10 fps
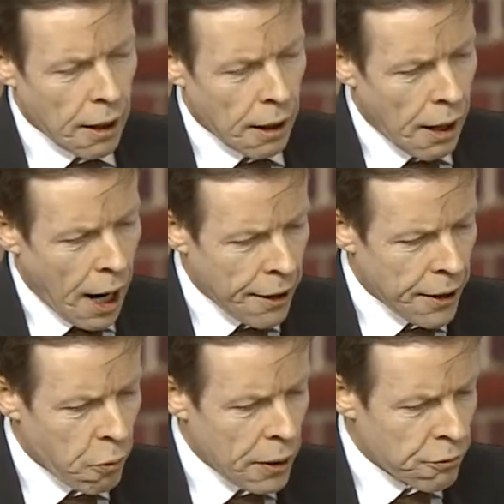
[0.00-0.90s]
Uh, and
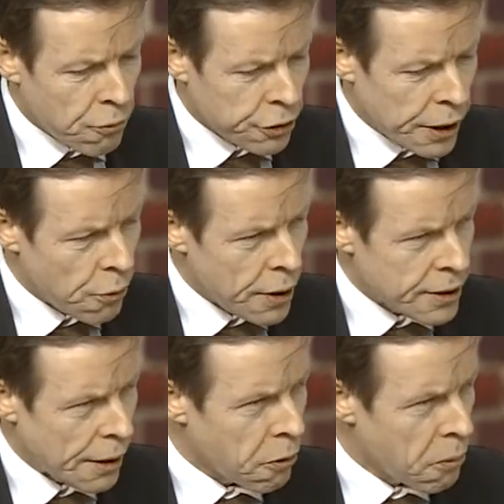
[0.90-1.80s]
then we
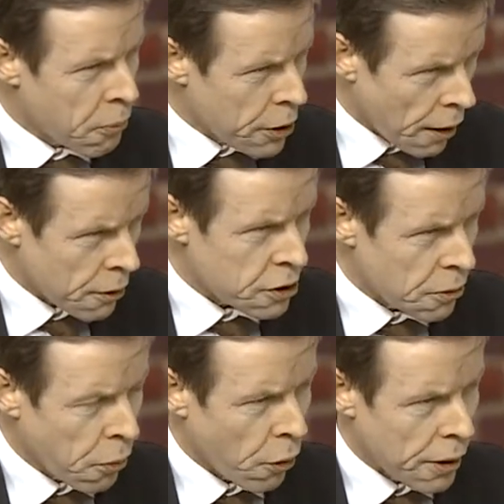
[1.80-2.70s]
de-risked it from a
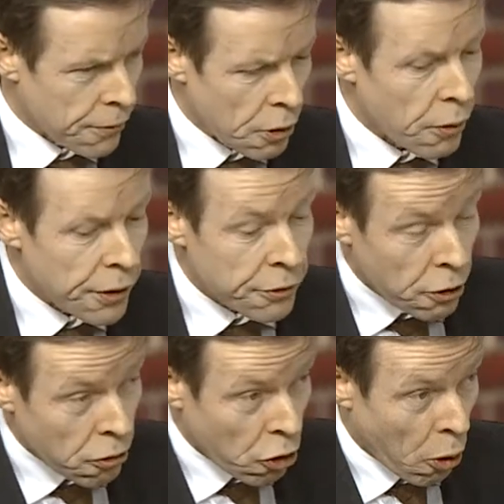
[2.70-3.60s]
production point of view with this
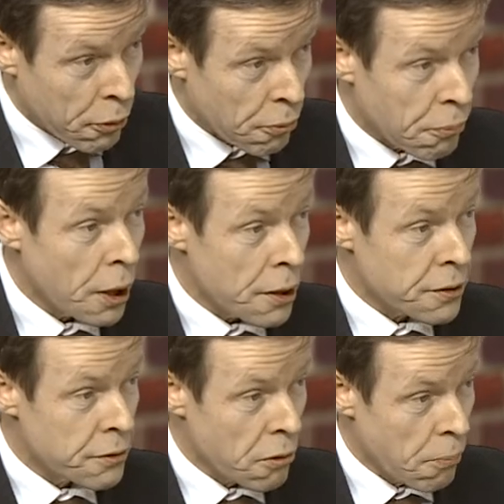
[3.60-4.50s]
competent
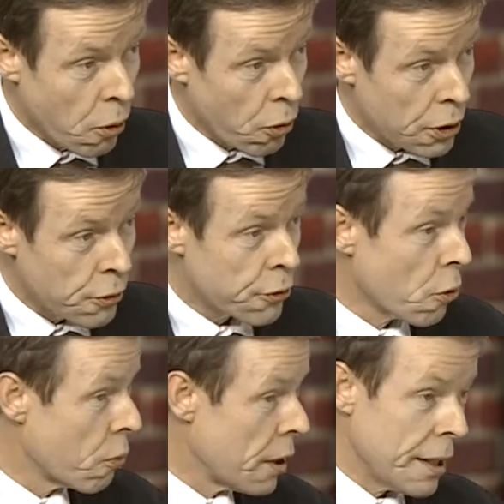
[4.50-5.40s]
persons report you
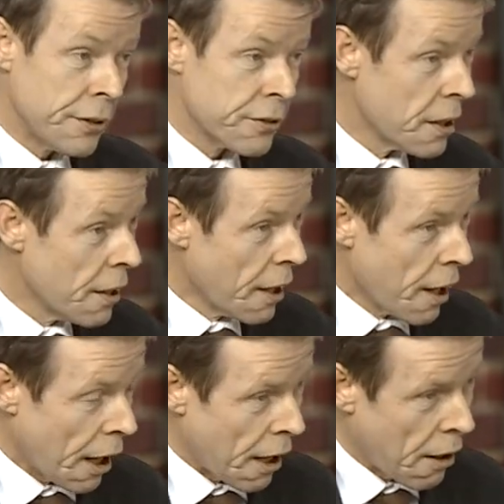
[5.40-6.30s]
saw released
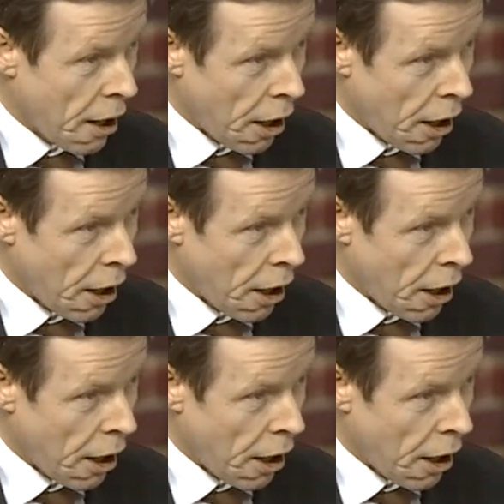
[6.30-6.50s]
uh,